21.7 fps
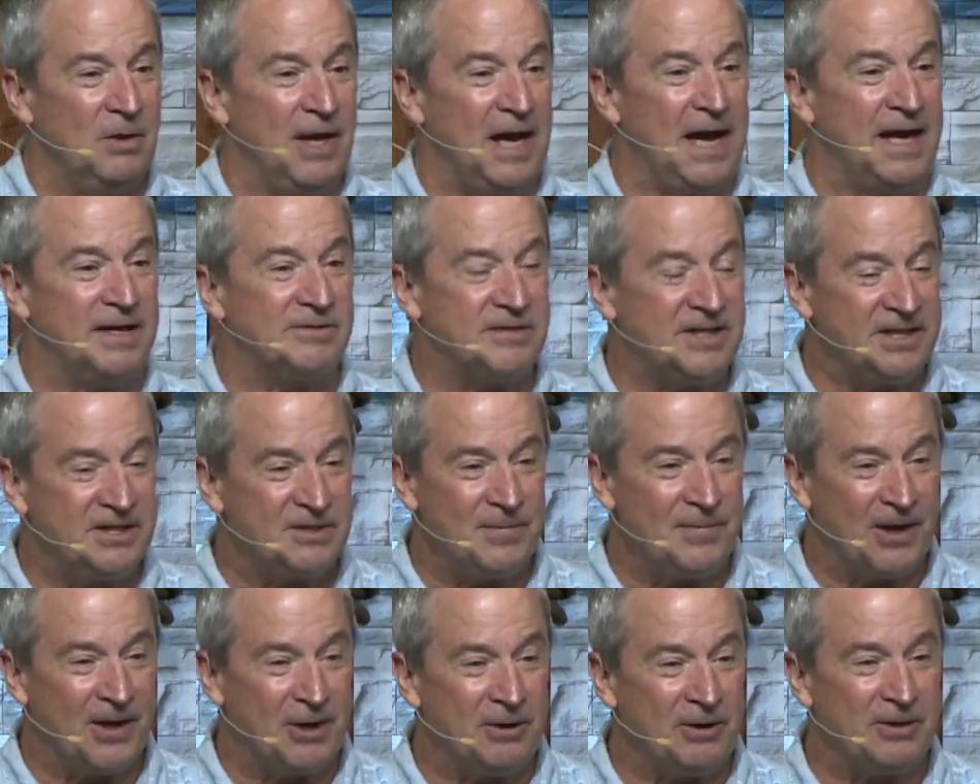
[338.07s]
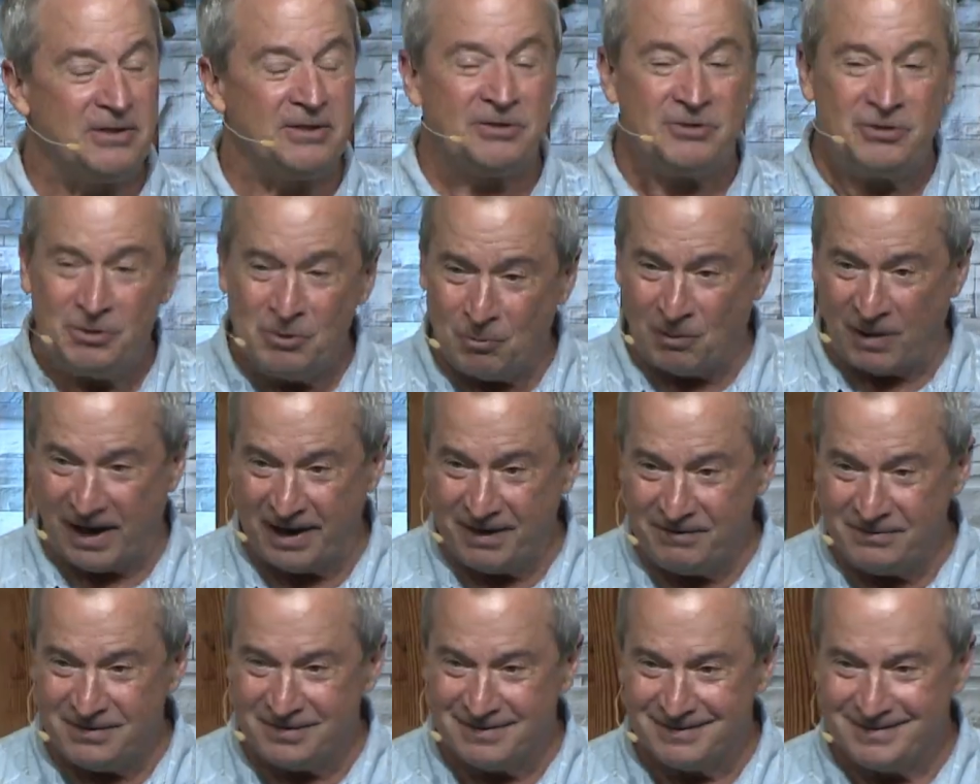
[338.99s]
as he's married to two
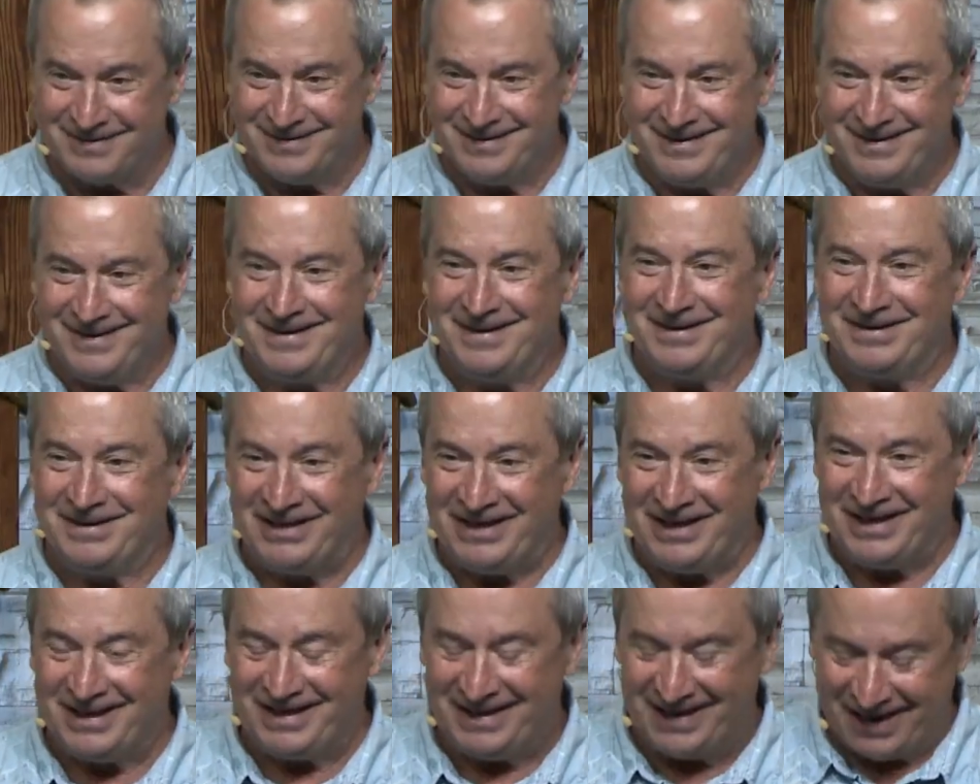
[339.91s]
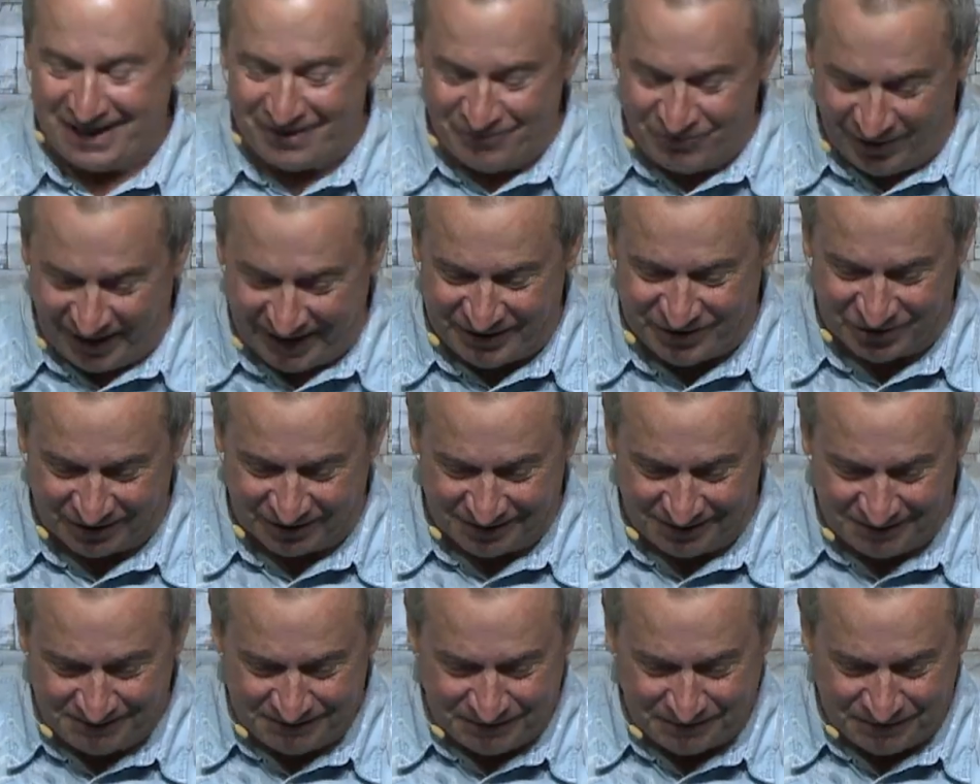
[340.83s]
wives, Leah and
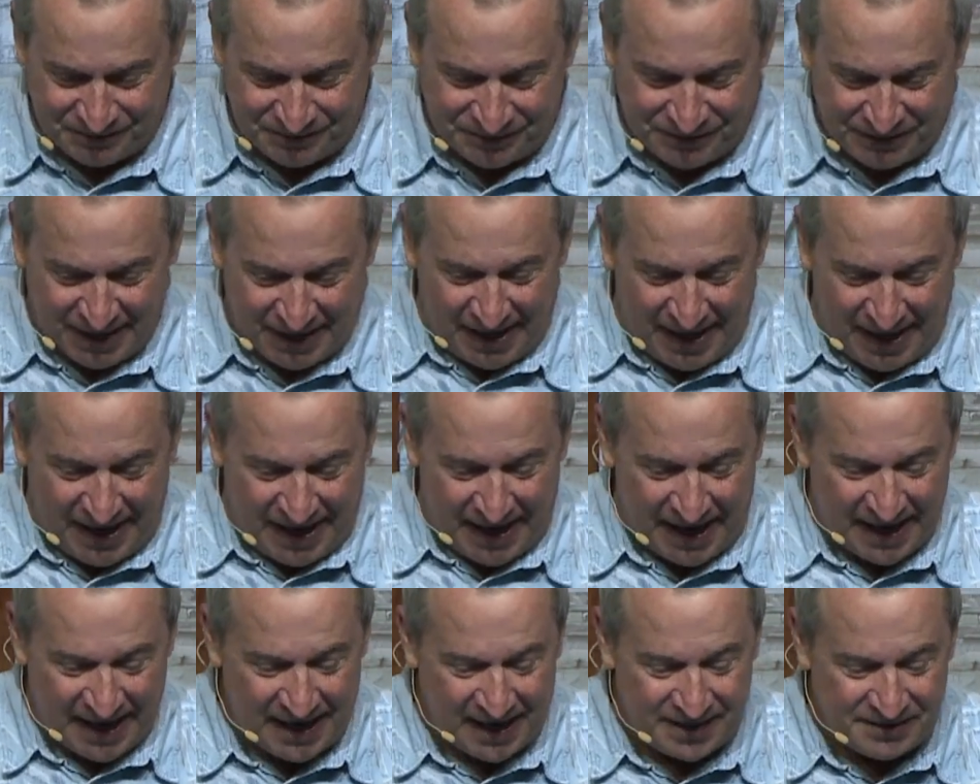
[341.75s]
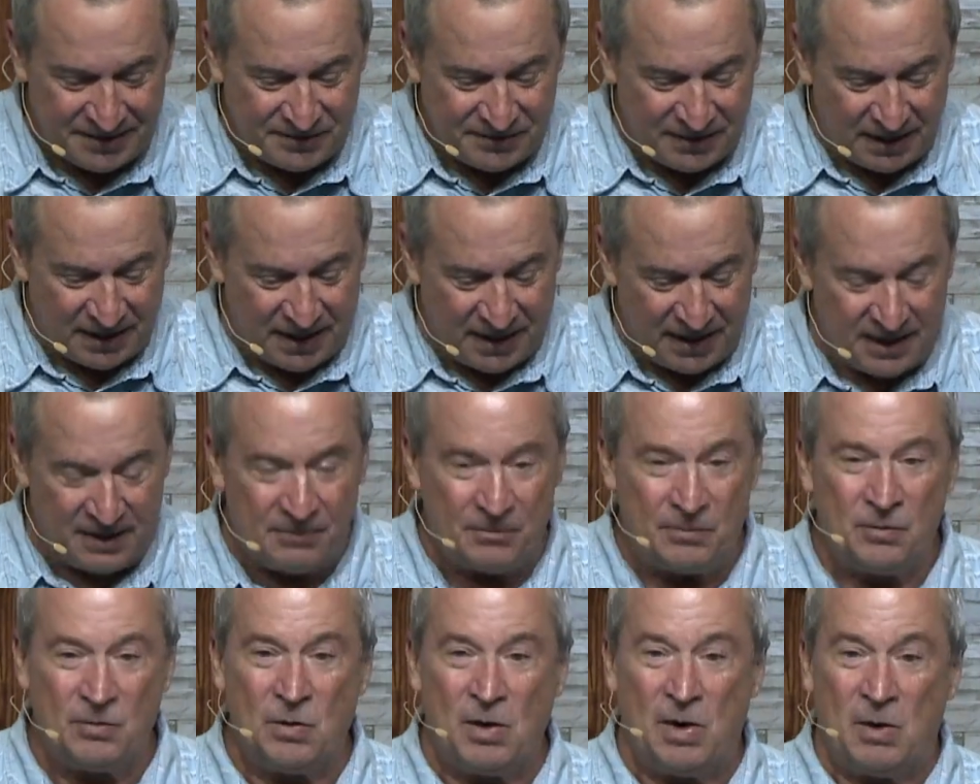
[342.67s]
Rachel. And
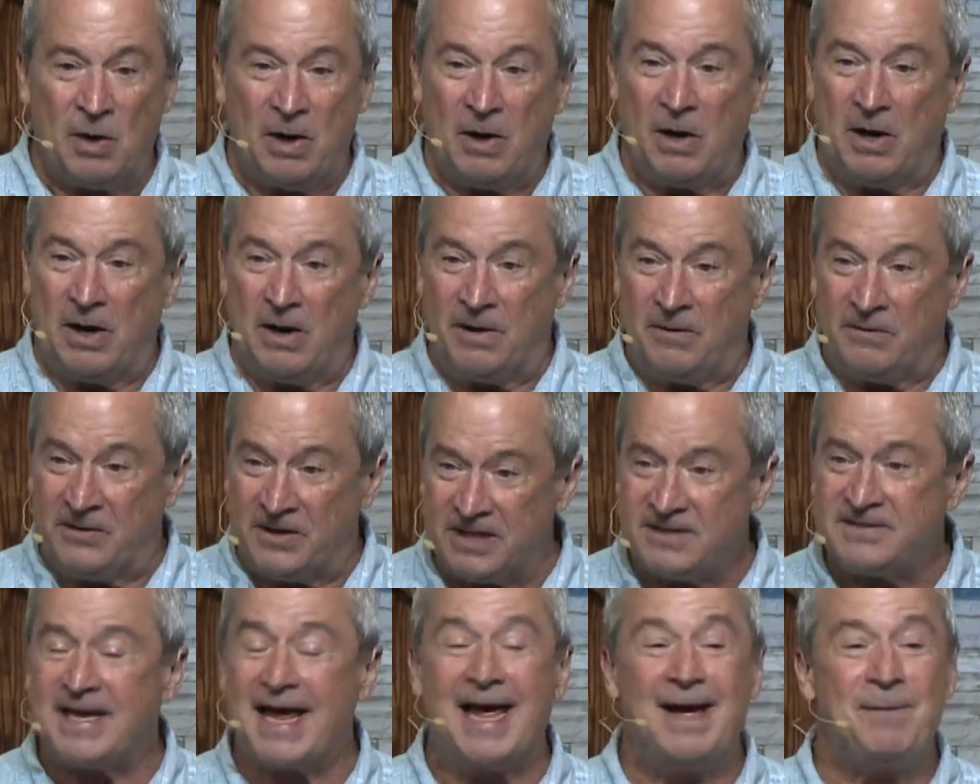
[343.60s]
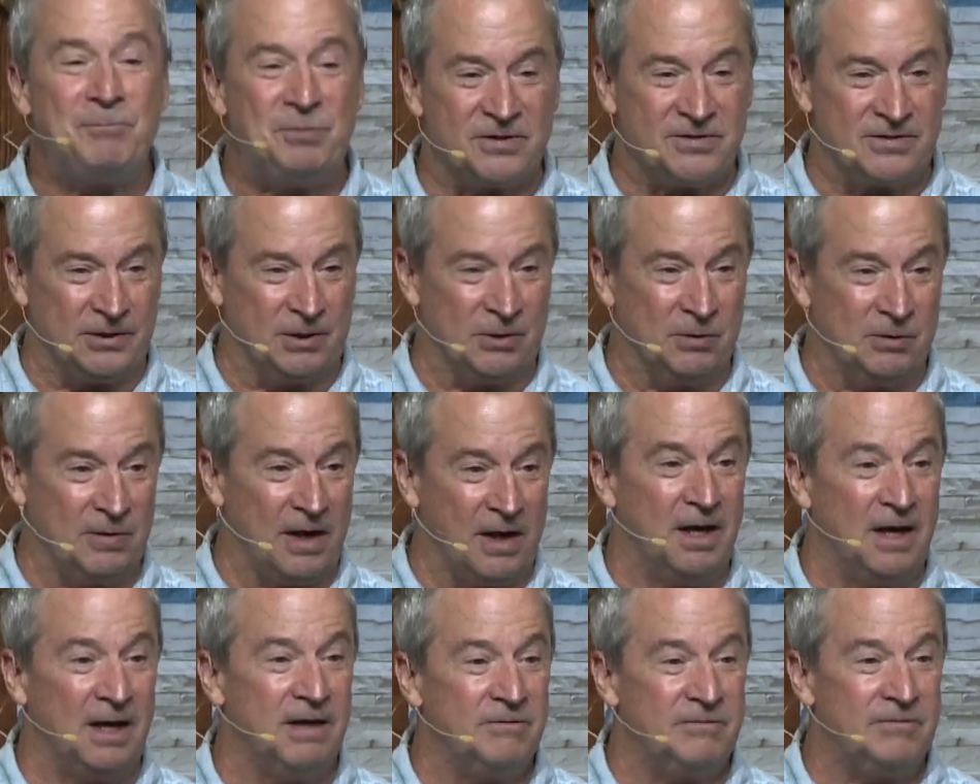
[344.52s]
um, this episode
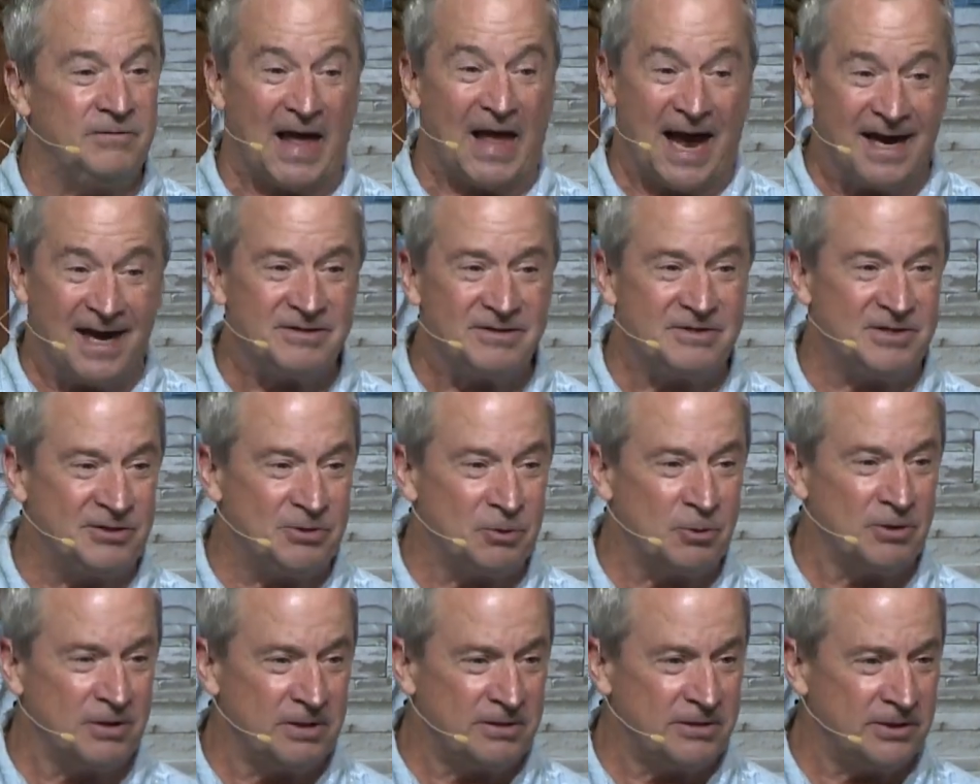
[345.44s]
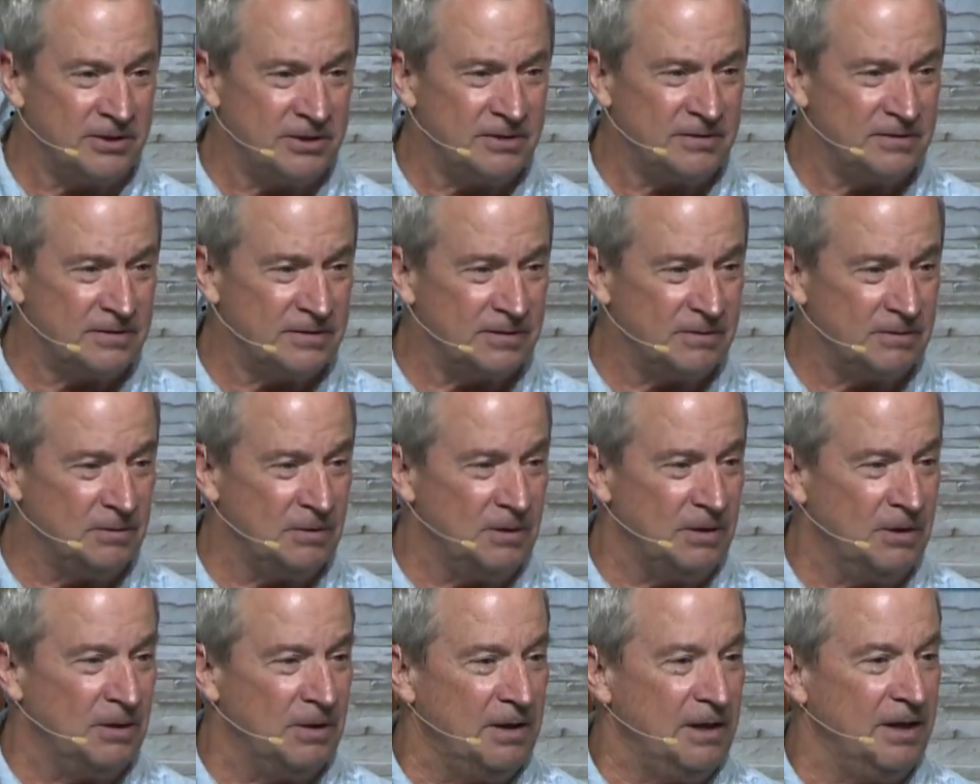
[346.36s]
of As the Torah Turns
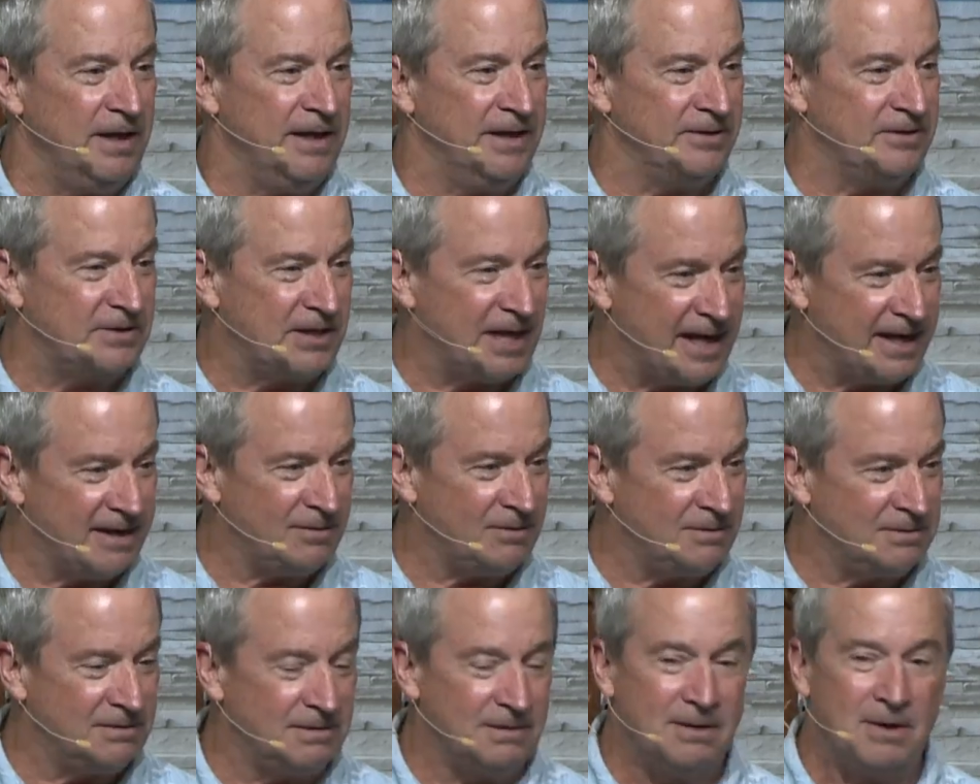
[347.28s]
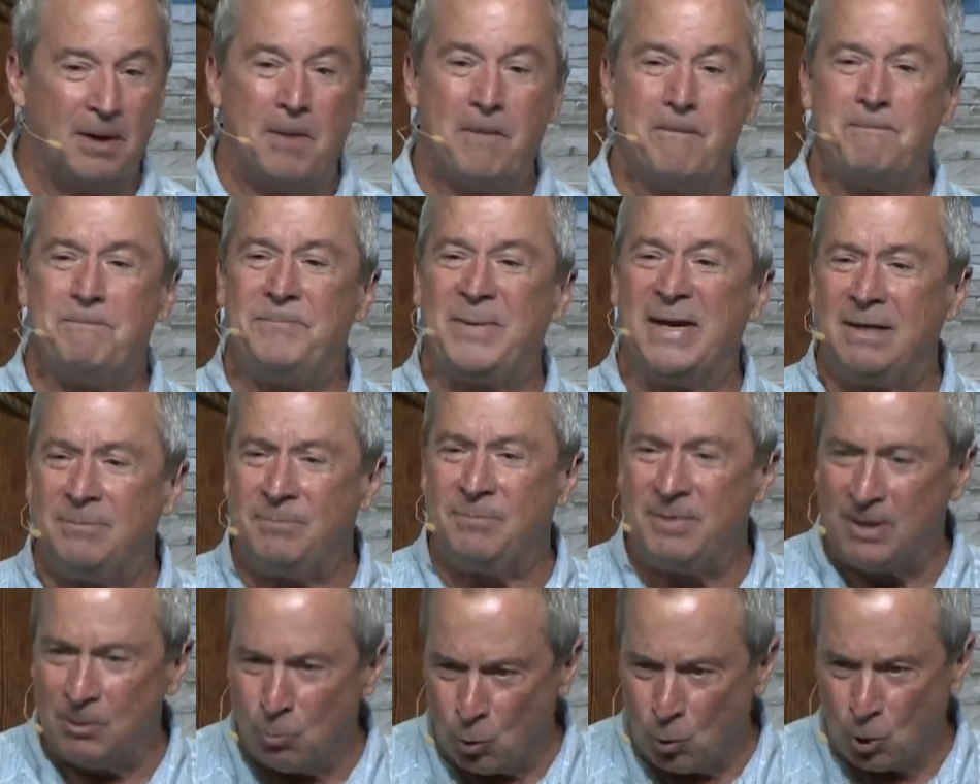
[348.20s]
is titled
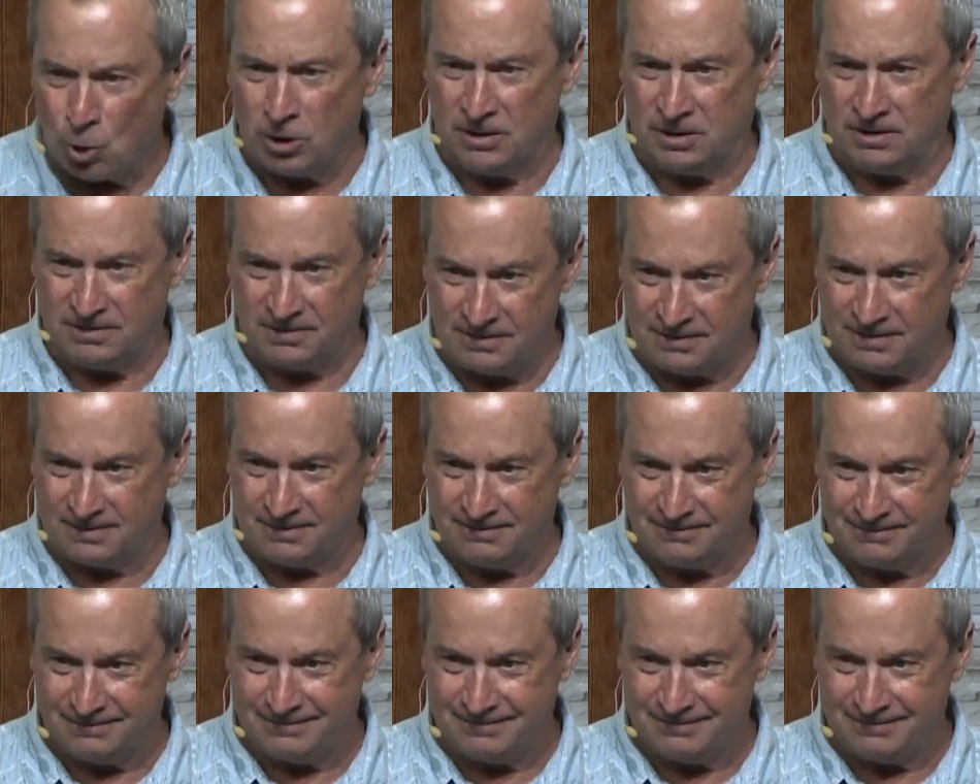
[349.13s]
Baby Wars.